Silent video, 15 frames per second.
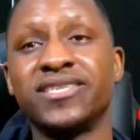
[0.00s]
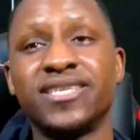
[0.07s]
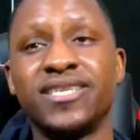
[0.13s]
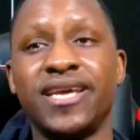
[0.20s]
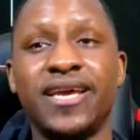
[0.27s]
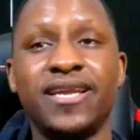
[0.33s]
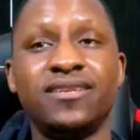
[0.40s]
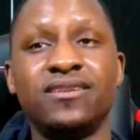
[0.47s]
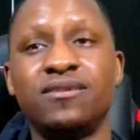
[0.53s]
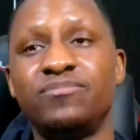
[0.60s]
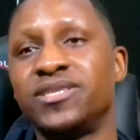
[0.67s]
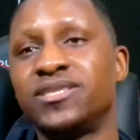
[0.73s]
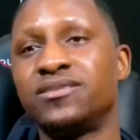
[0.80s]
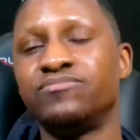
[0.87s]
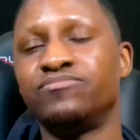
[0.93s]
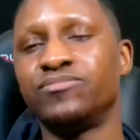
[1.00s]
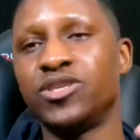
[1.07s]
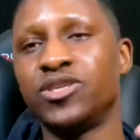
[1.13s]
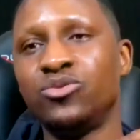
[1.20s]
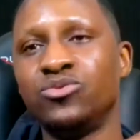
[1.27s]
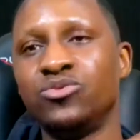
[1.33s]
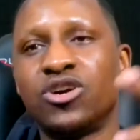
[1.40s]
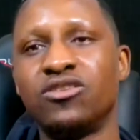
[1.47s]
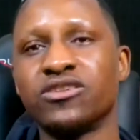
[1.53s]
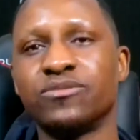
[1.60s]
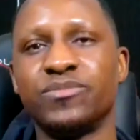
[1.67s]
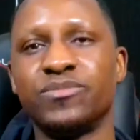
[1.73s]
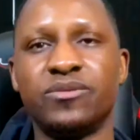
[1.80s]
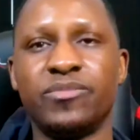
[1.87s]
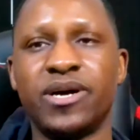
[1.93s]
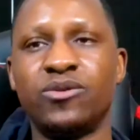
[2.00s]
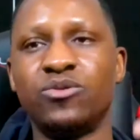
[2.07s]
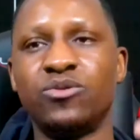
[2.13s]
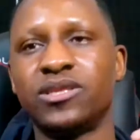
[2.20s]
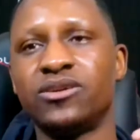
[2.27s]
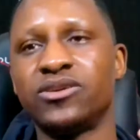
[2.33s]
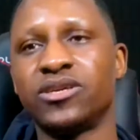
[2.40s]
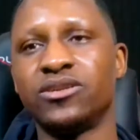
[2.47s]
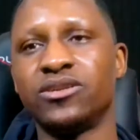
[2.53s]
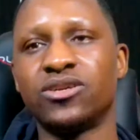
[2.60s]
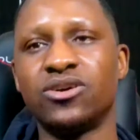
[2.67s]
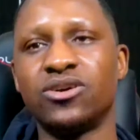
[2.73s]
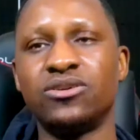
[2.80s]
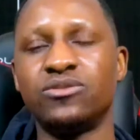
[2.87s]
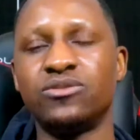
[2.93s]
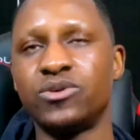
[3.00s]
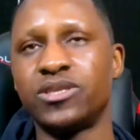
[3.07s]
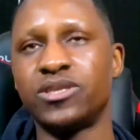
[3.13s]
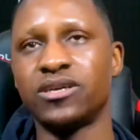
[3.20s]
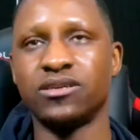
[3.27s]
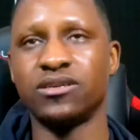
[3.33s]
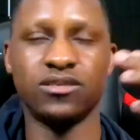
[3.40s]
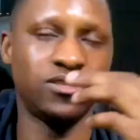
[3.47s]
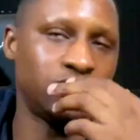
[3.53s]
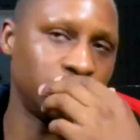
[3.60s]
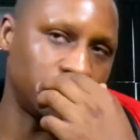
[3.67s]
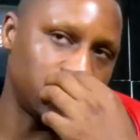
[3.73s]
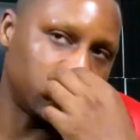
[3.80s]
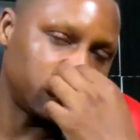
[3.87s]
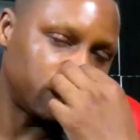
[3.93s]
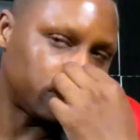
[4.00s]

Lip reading: and they ended up in a huge argument about what they're going to go and what they're going to do.